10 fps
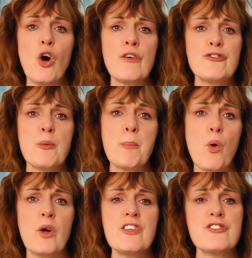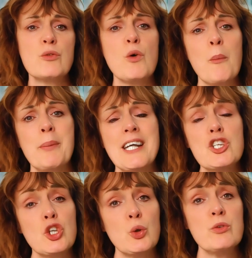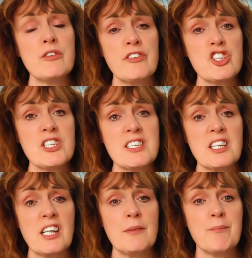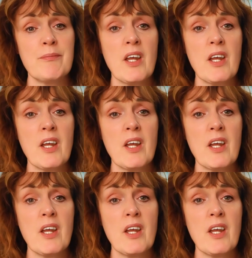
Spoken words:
often points to a B2 deficiency.